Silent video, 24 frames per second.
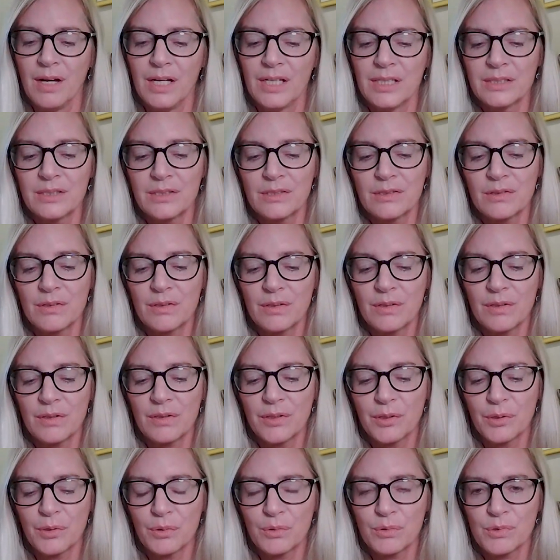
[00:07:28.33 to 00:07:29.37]
and
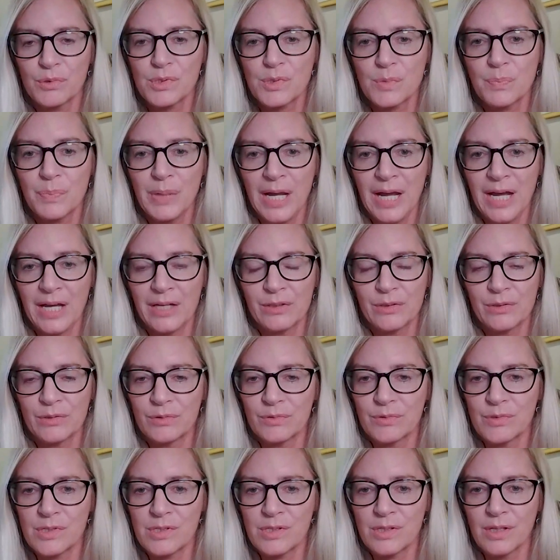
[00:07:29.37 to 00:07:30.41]
those
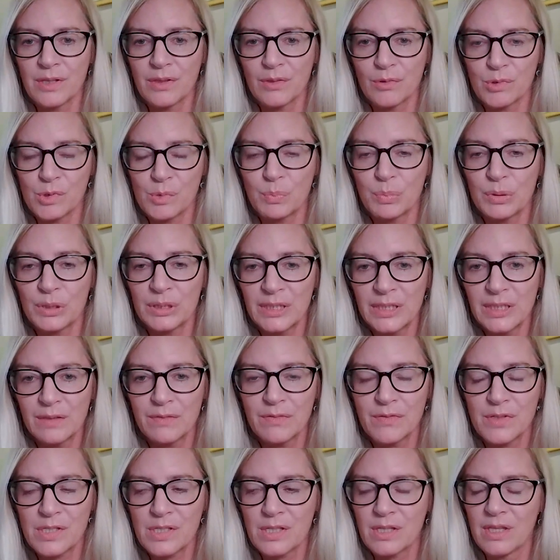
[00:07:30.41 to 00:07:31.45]
patterns and those
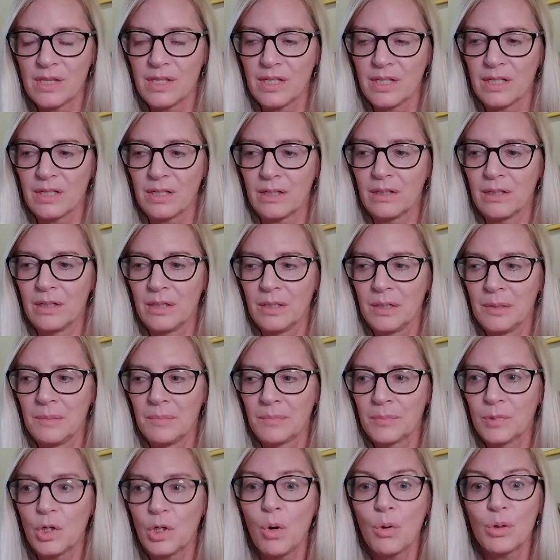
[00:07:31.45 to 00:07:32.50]
beliefs that
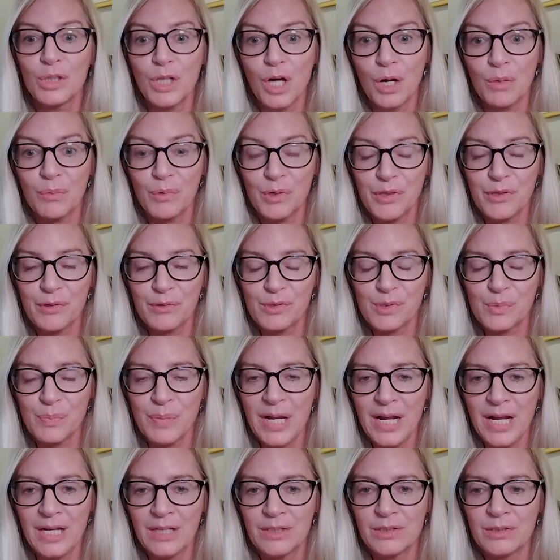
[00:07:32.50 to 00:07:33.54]
go along with those
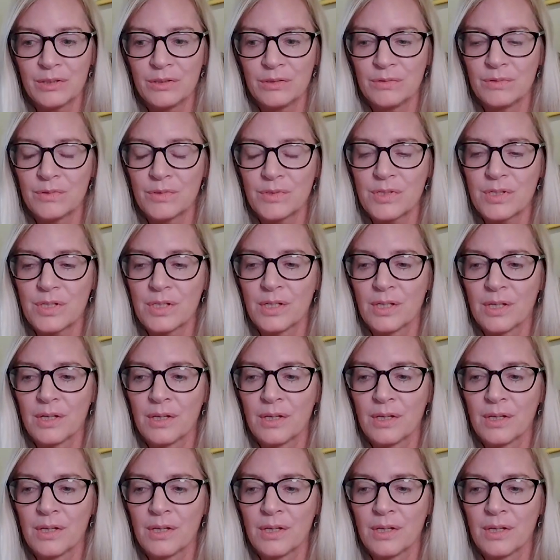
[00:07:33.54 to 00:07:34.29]
patterns